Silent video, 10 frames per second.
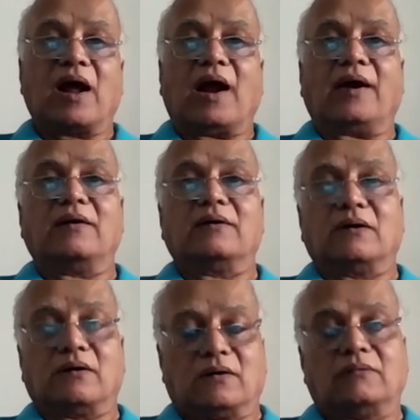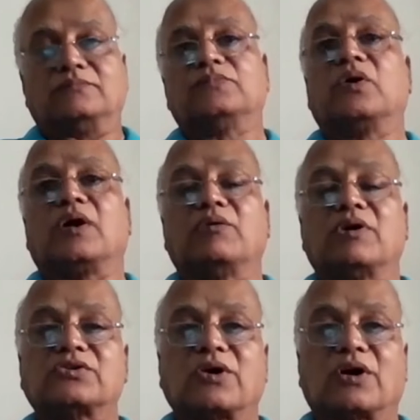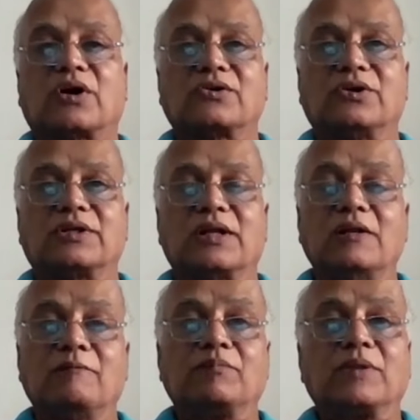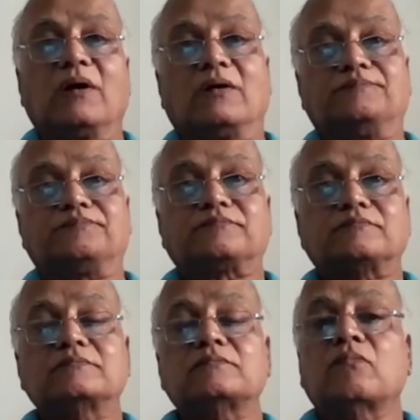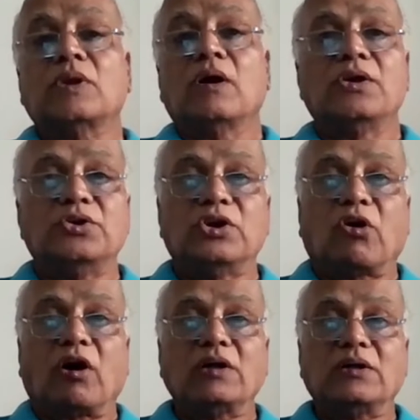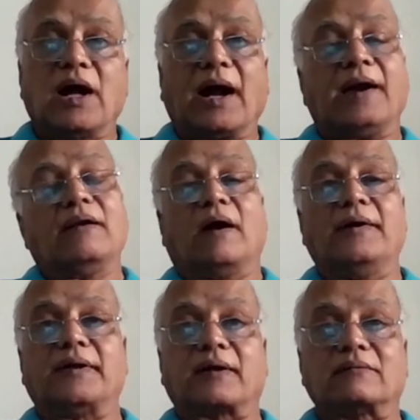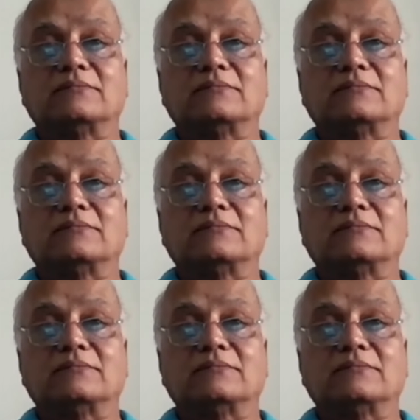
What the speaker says: and reverse horizontal a unicorn and a hunter.